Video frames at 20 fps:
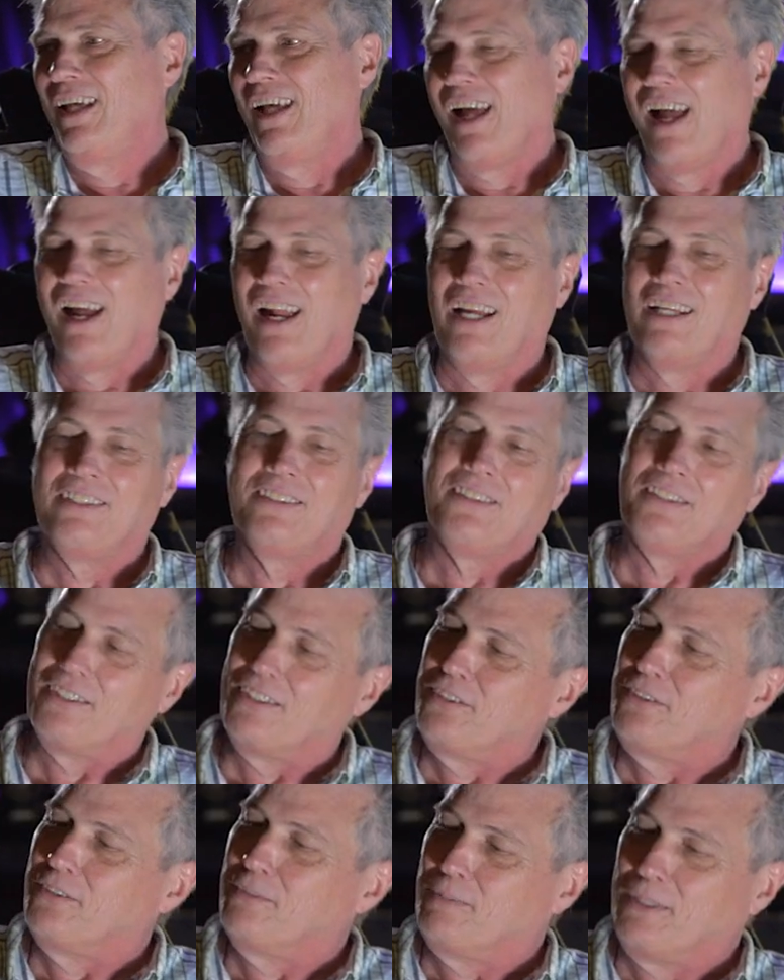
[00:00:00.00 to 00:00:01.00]
And I
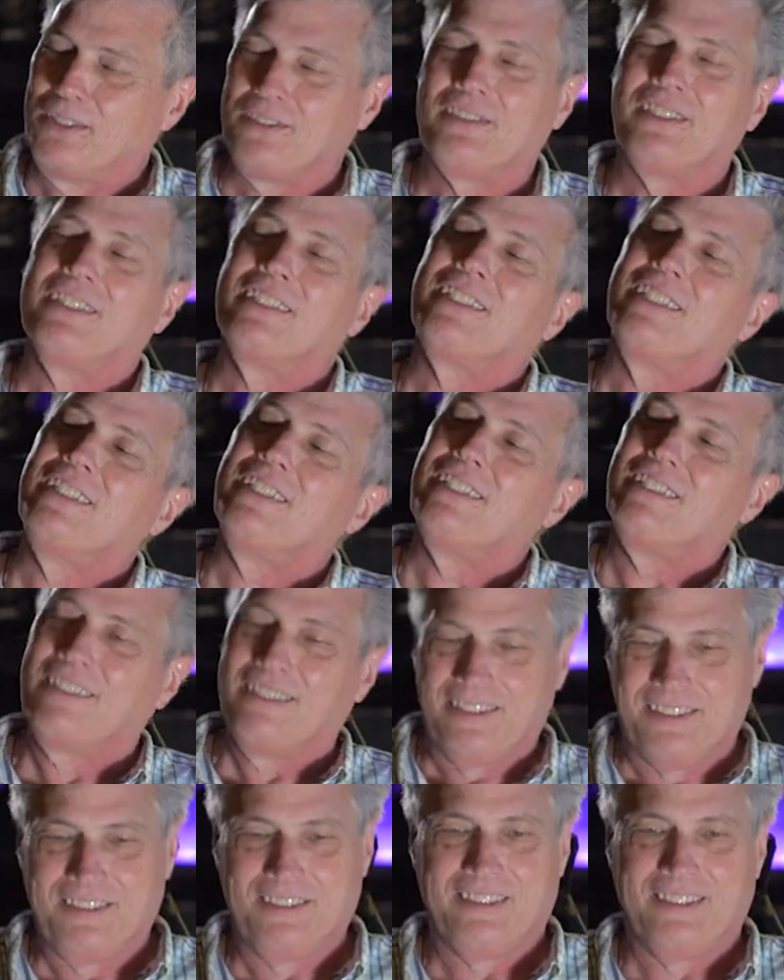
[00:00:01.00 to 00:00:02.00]
turned to him, I said,
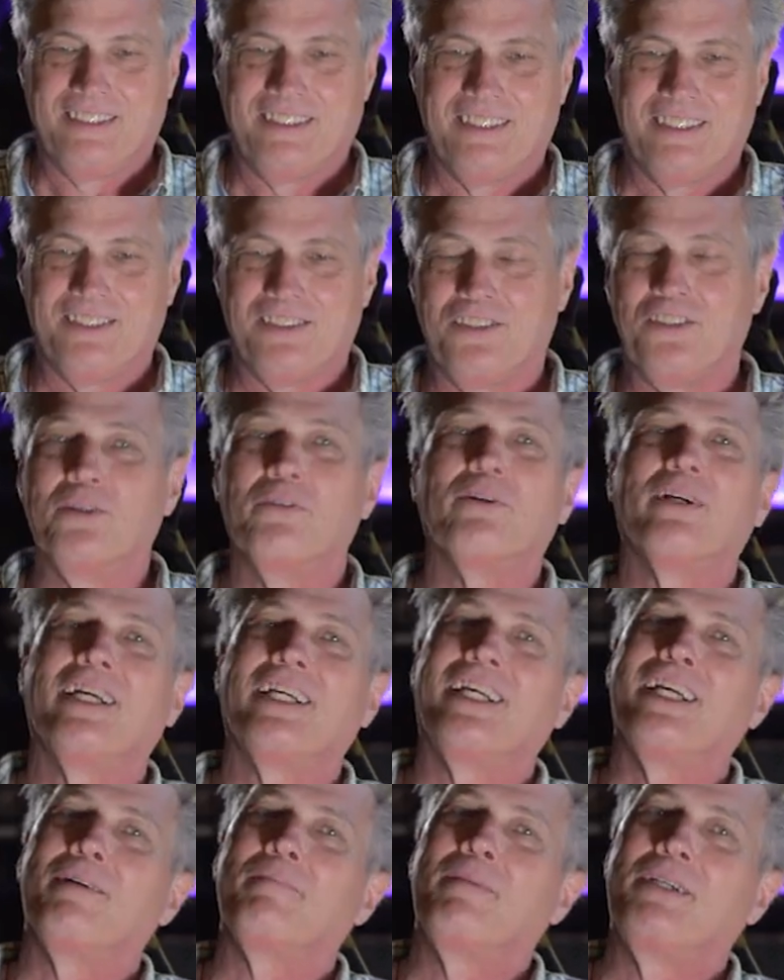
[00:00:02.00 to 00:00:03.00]
Keith, I said, you know where I
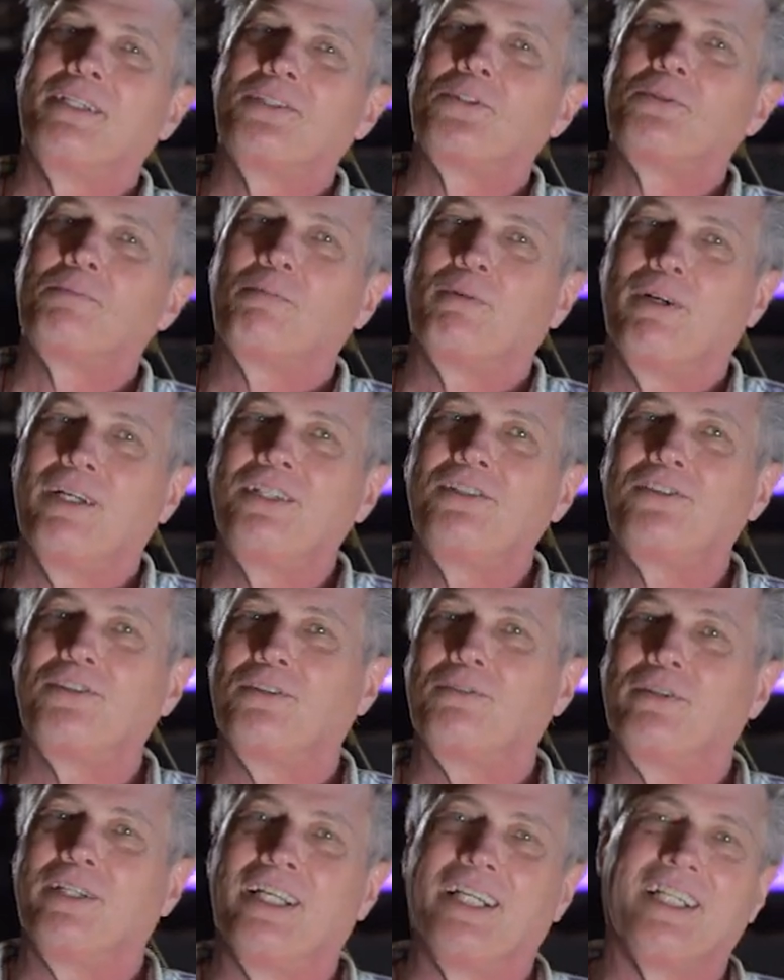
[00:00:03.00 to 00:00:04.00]
get my
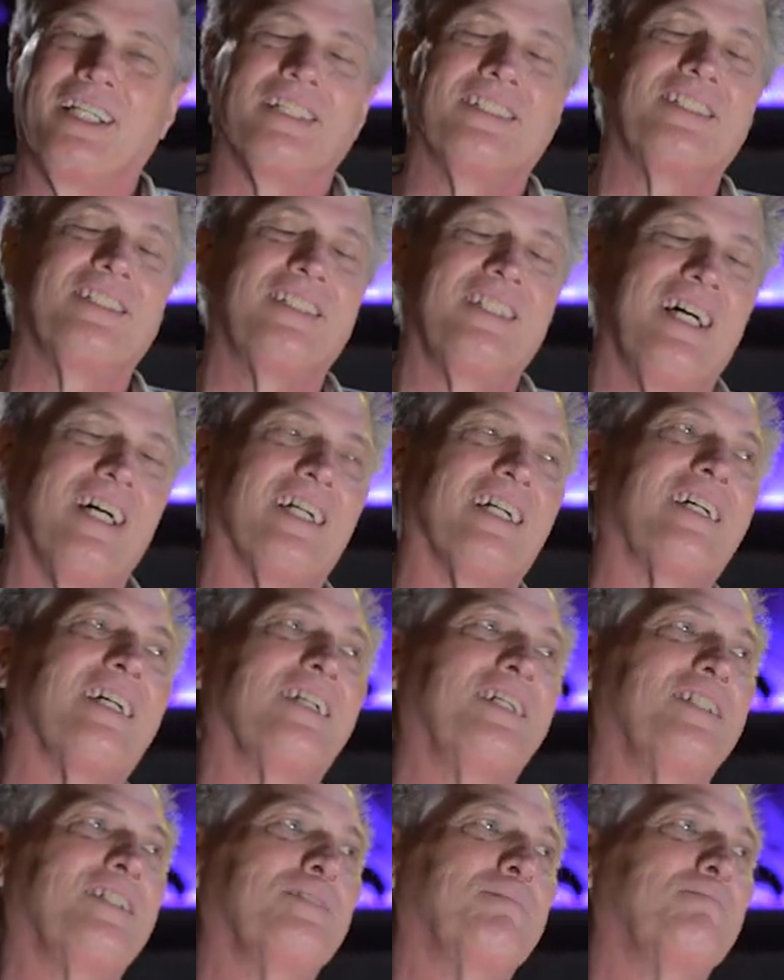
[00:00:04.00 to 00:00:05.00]
inspiration when I get stuck?
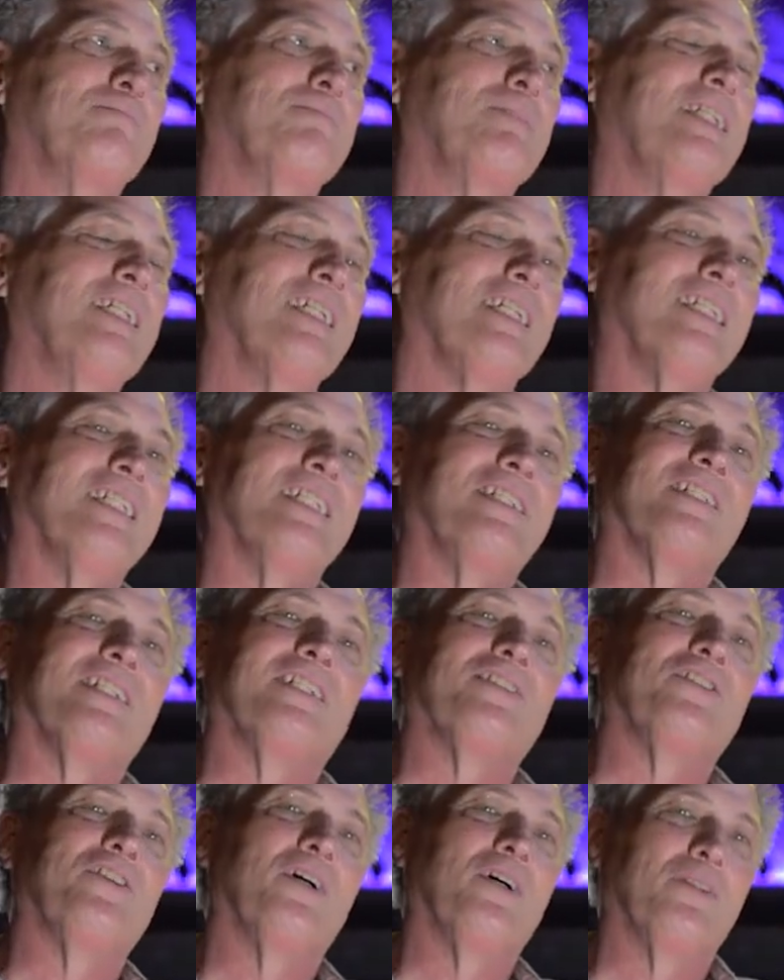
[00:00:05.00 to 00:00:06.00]
And he
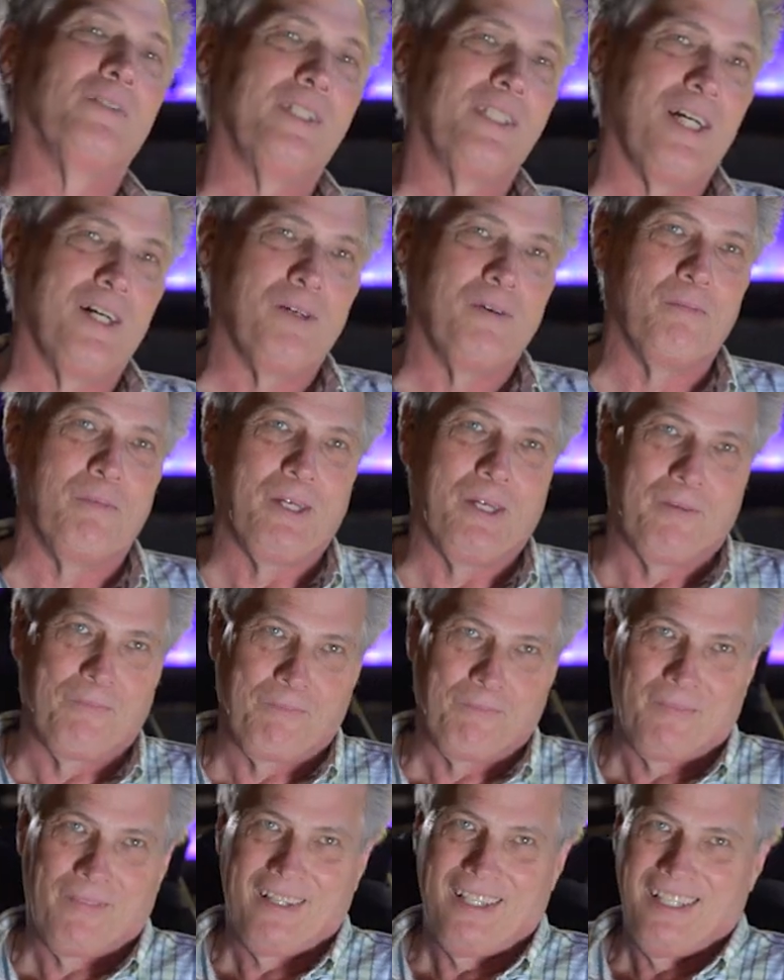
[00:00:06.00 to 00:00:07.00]
says, no, tell me.
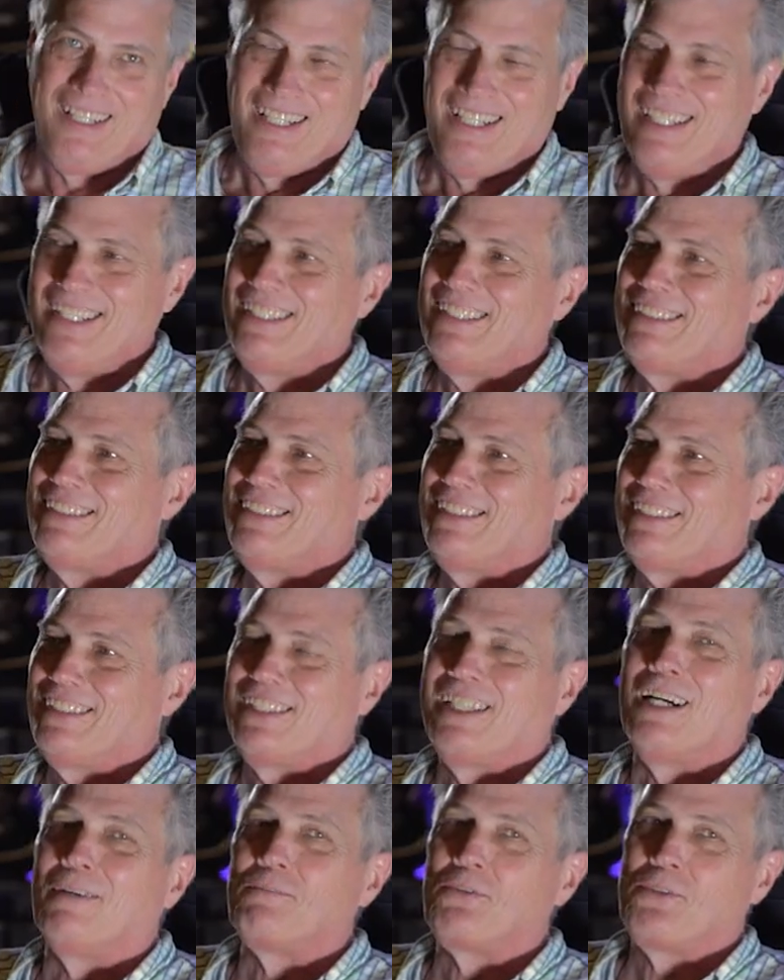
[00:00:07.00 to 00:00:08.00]
I said, it
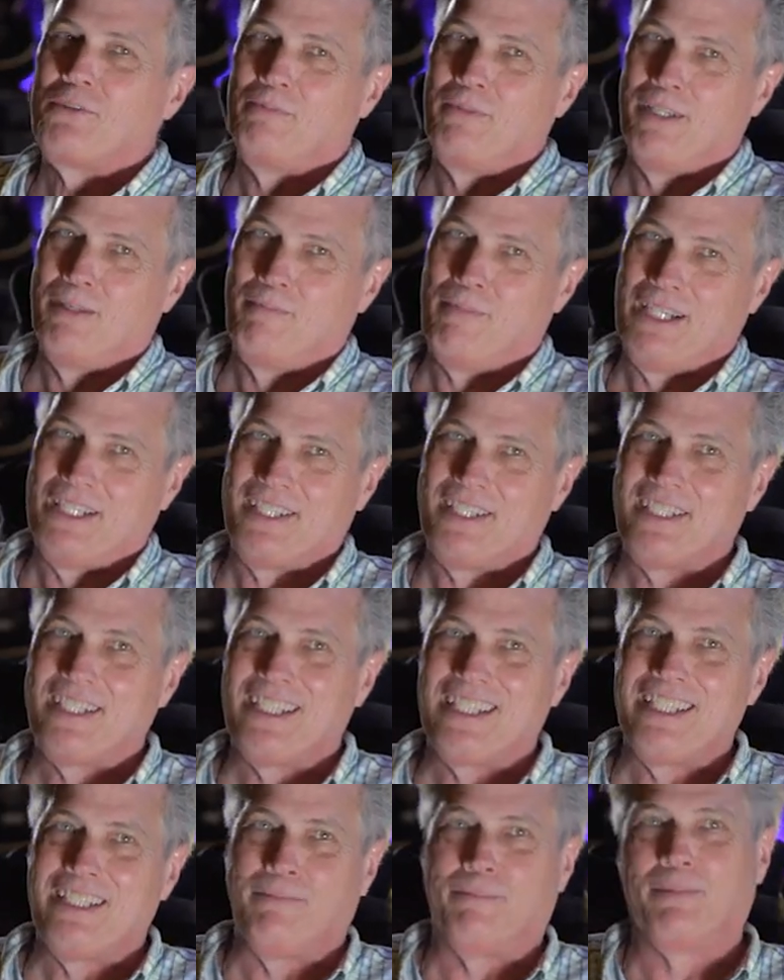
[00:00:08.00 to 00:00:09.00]
comes to me in my
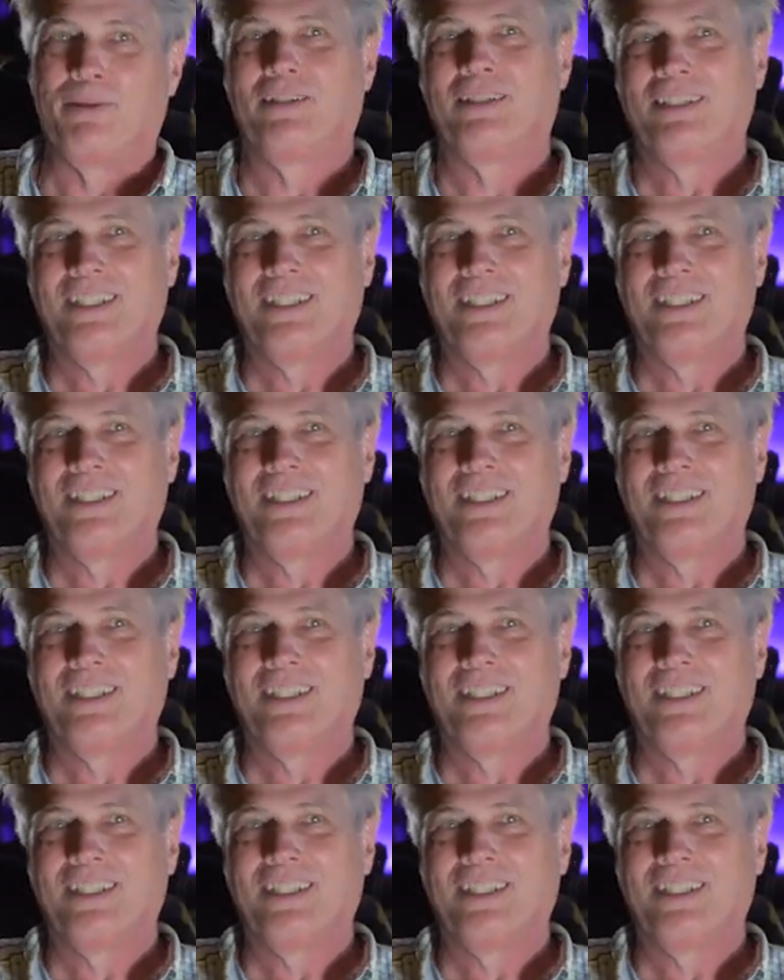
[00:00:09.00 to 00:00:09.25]
sleep.